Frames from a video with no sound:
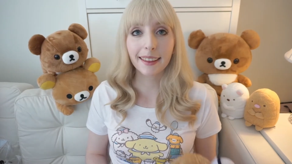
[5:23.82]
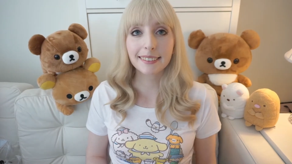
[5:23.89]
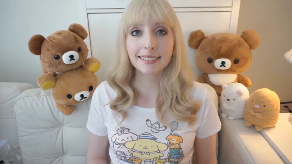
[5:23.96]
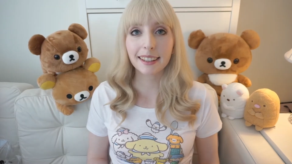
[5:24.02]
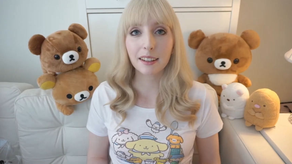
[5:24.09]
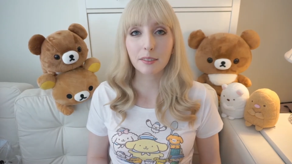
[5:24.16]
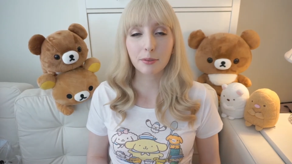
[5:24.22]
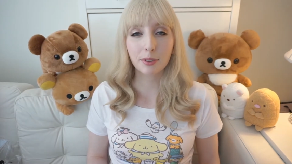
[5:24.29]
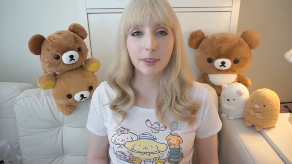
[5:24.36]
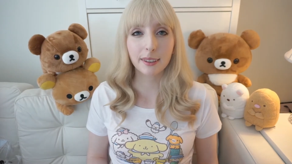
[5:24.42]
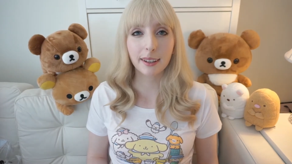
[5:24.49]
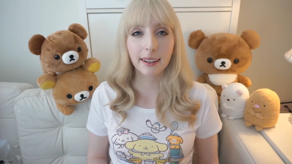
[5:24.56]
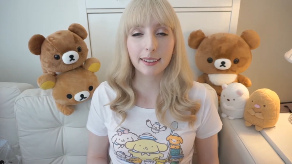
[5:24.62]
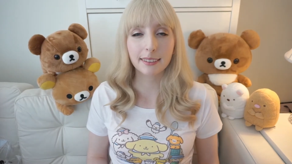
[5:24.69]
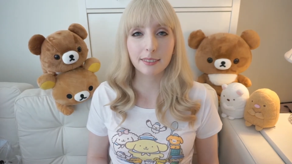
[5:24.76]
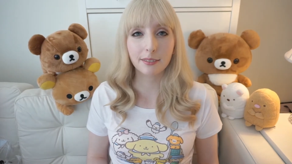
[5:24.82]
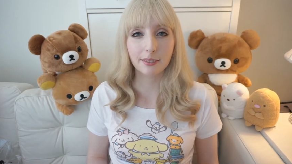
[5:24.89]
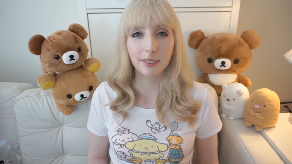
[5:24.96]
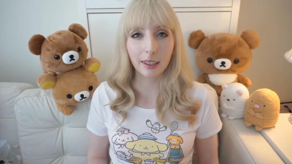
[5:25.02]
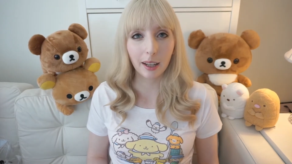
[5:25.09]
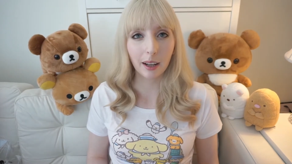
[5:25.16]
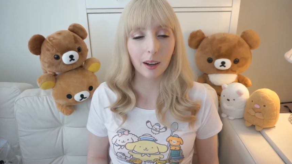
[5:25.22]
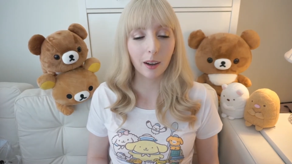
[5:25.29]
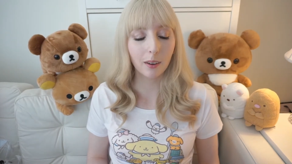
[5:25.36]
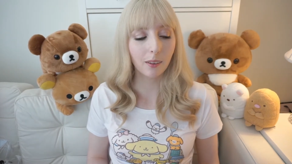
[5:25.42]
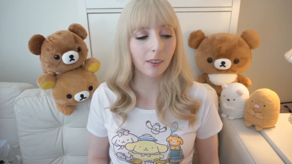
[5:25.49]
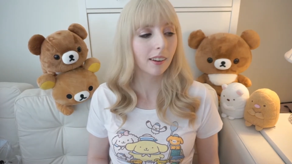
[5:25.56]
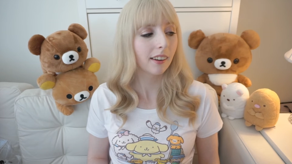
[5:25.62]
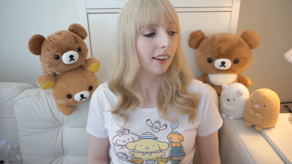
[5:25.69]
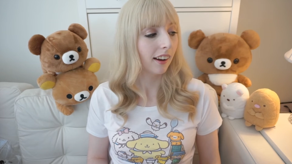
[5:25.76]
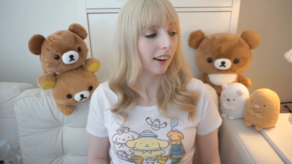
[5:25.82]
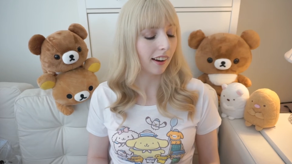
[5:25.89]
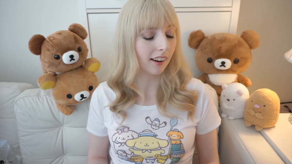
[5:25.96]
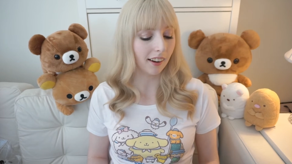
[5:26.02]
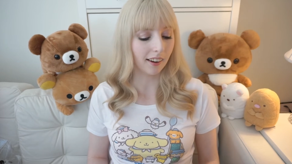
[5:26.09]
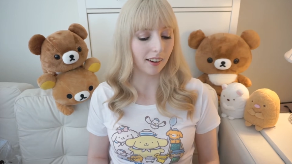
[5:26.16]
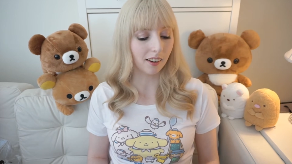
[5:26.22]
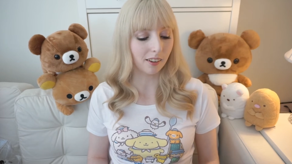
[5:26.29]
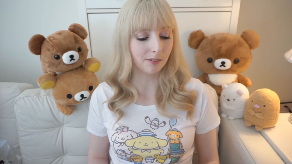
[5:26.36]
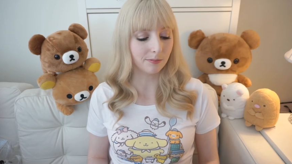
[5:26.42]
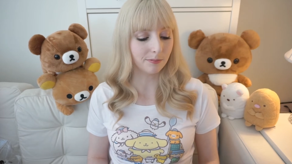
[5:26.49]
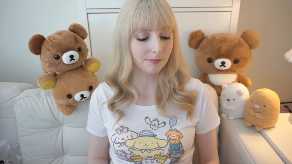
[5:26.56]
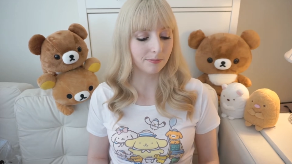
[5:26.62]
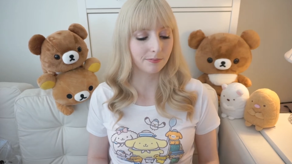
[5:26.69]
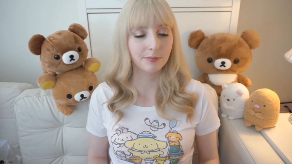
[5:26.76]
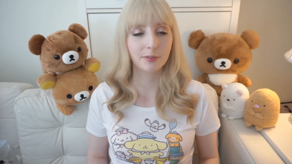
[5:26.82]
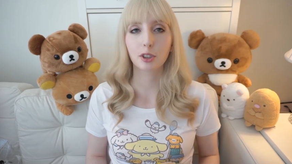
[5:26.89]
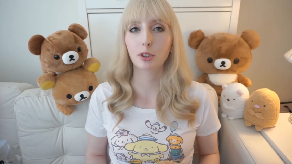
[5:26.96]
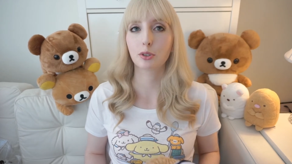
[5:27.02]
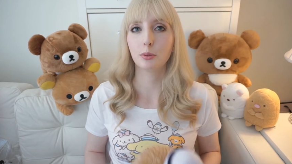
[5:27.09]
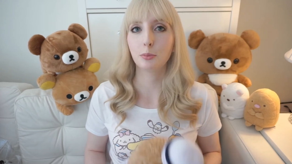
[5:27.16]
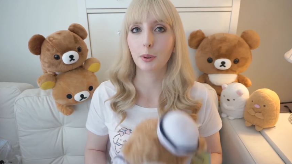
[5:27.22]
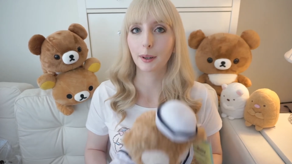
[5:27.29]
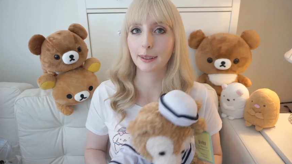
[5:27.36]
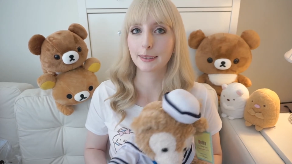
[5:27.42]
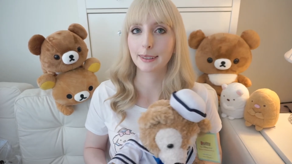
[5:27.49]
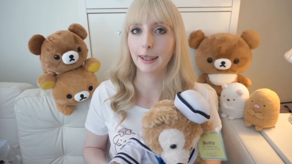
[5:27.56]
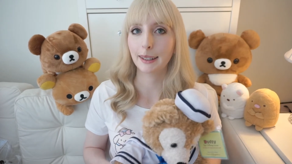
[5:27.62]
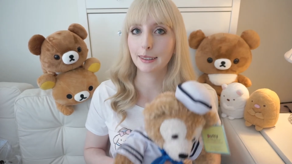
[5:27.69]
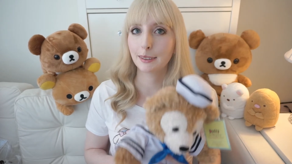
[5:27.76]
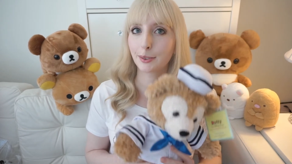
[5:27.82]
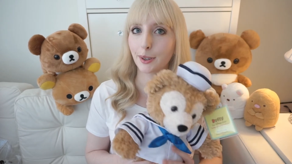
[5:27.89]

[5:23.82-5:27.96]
that's it for today's video. Just super exciting to